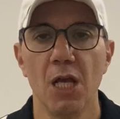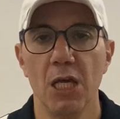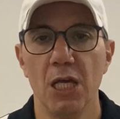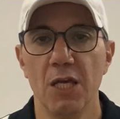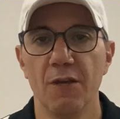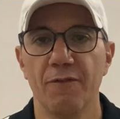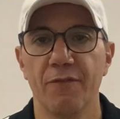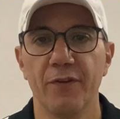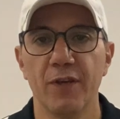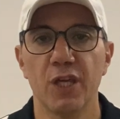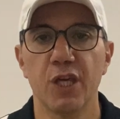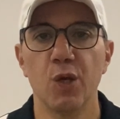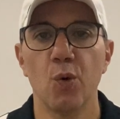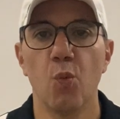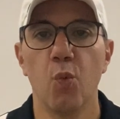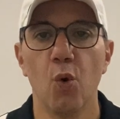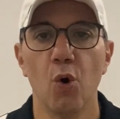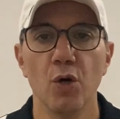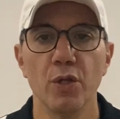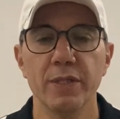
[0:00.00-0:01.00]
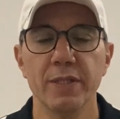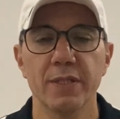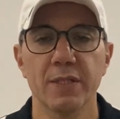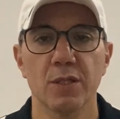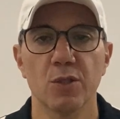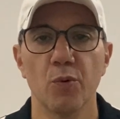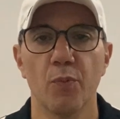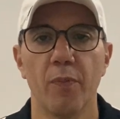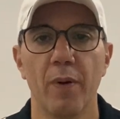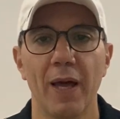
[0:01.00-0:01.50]
If he wants
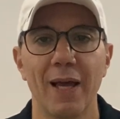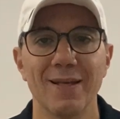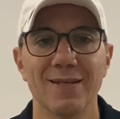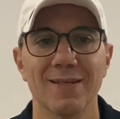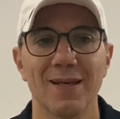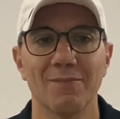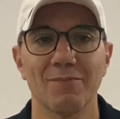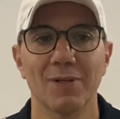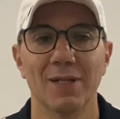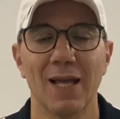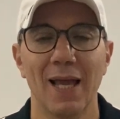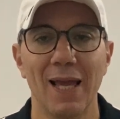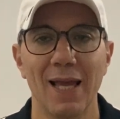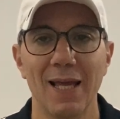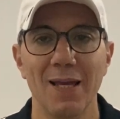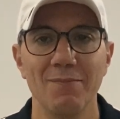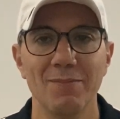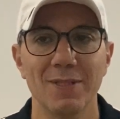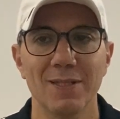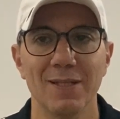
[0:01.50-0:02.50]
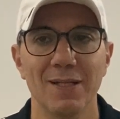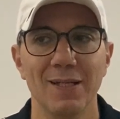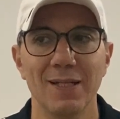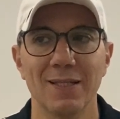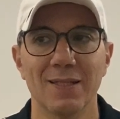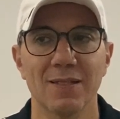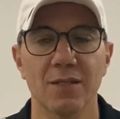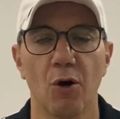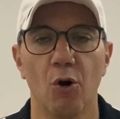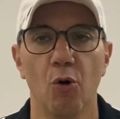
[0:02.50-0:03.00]
to play some games,
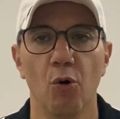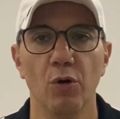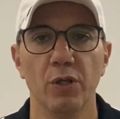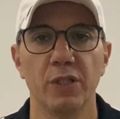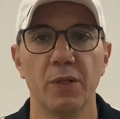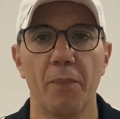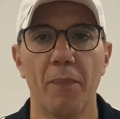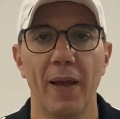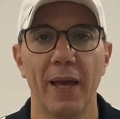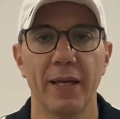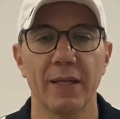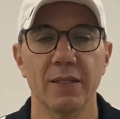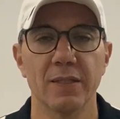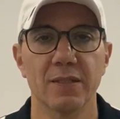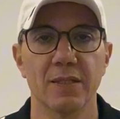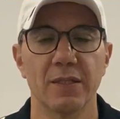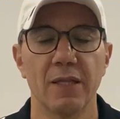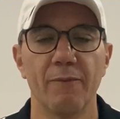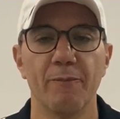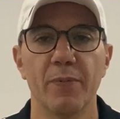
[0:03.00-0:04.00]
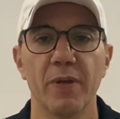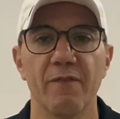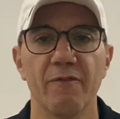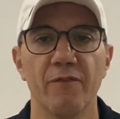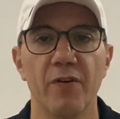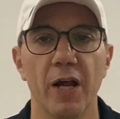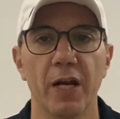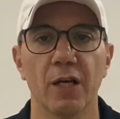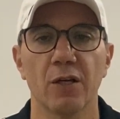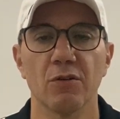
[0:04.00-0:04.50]
it all depends. They've been
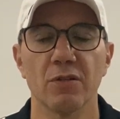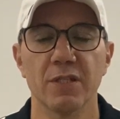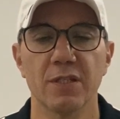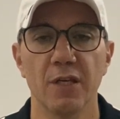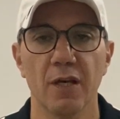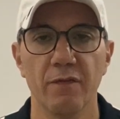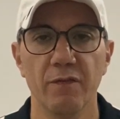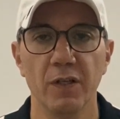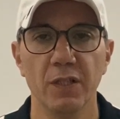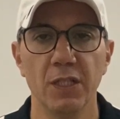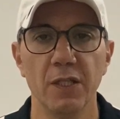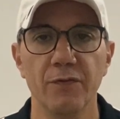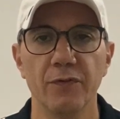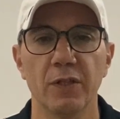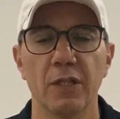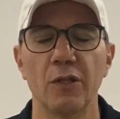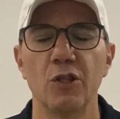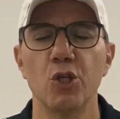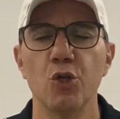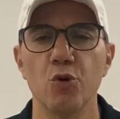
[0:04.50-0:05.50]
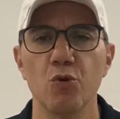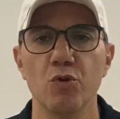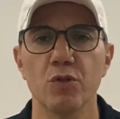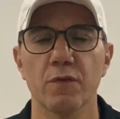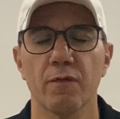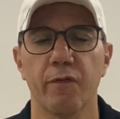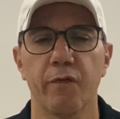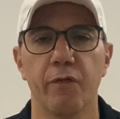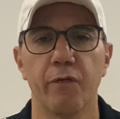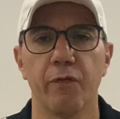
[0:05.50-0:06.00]
very conservative. The
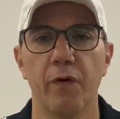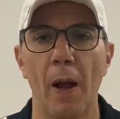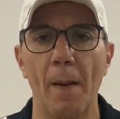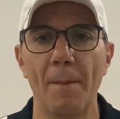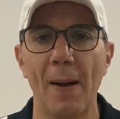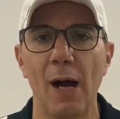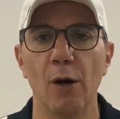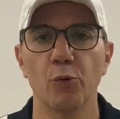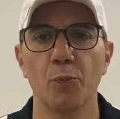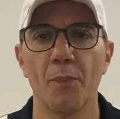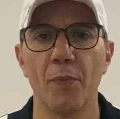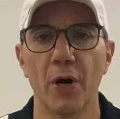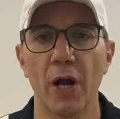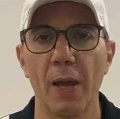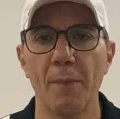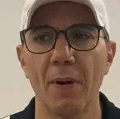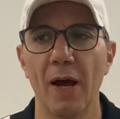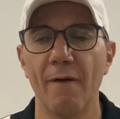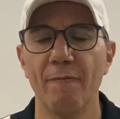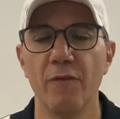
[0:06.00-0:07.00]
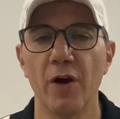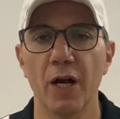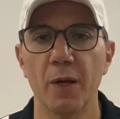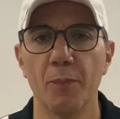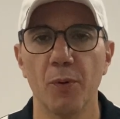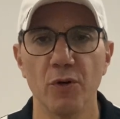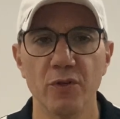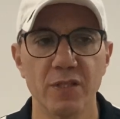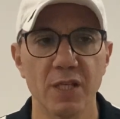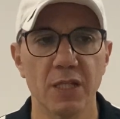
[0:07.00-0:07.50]
news about Bremer are very
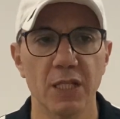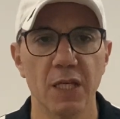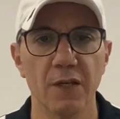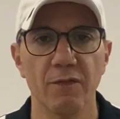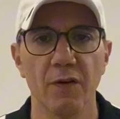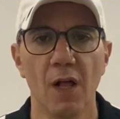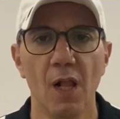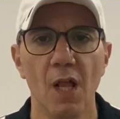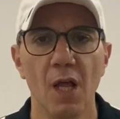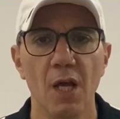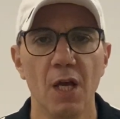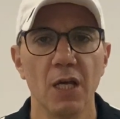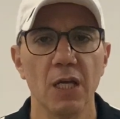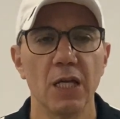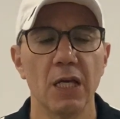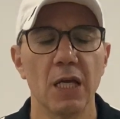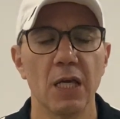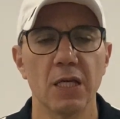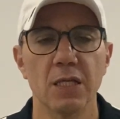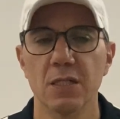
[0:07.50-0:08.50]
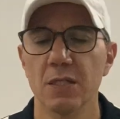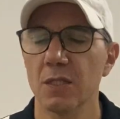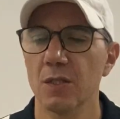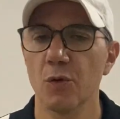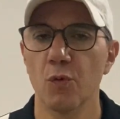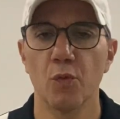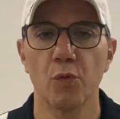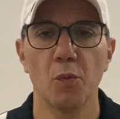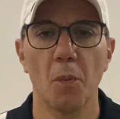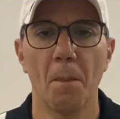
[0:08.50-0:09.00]
positive.
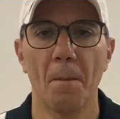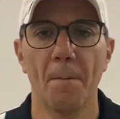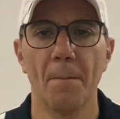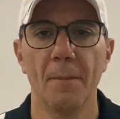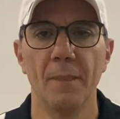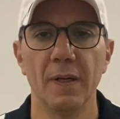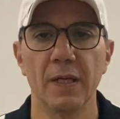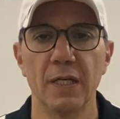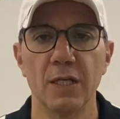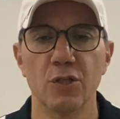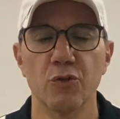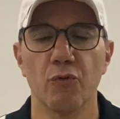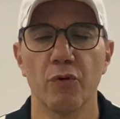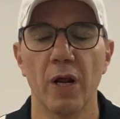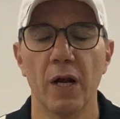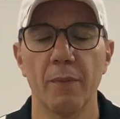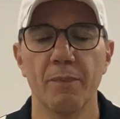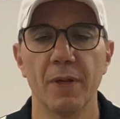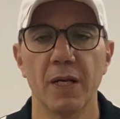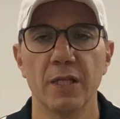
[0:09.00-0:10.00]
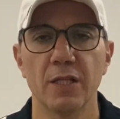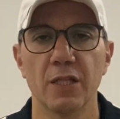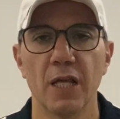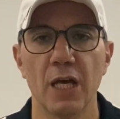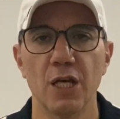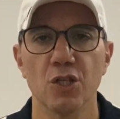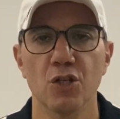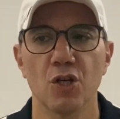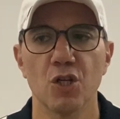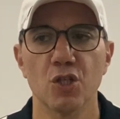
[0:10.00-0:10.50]
His
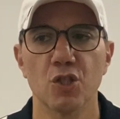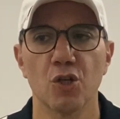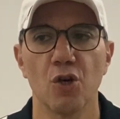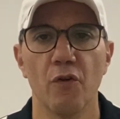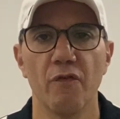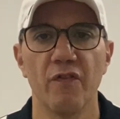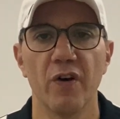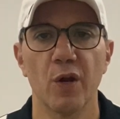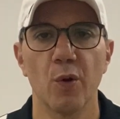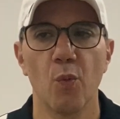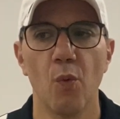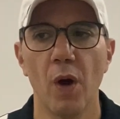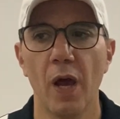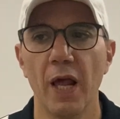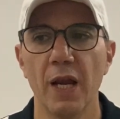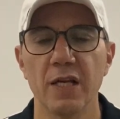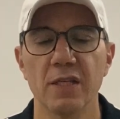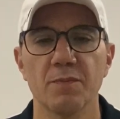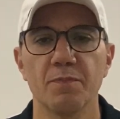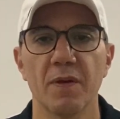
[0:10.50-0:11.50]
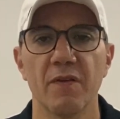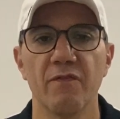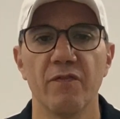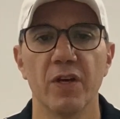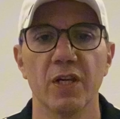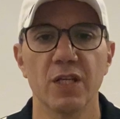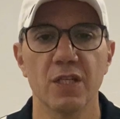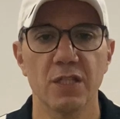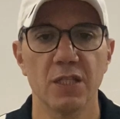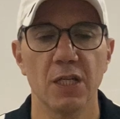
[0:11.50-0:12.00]
rehabilitation is going very well, has been
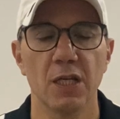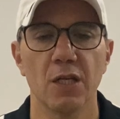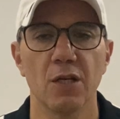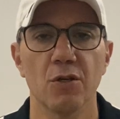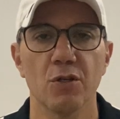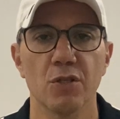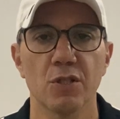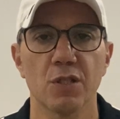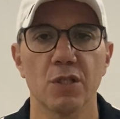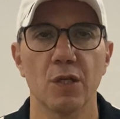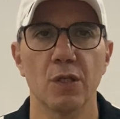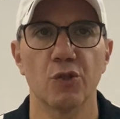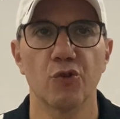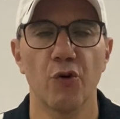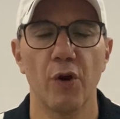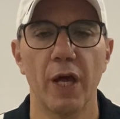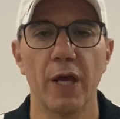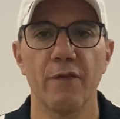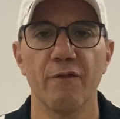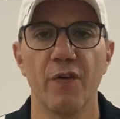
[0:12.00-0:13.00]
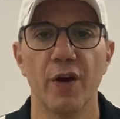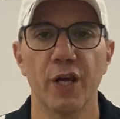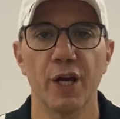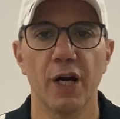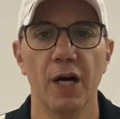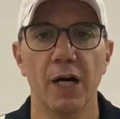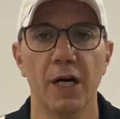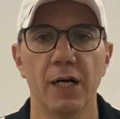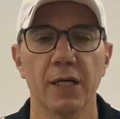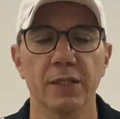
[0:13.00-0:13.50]
very serious, he trained very
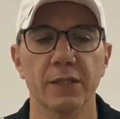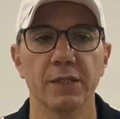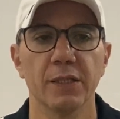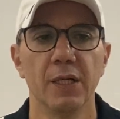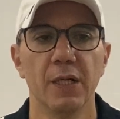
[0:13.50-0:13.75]
hard,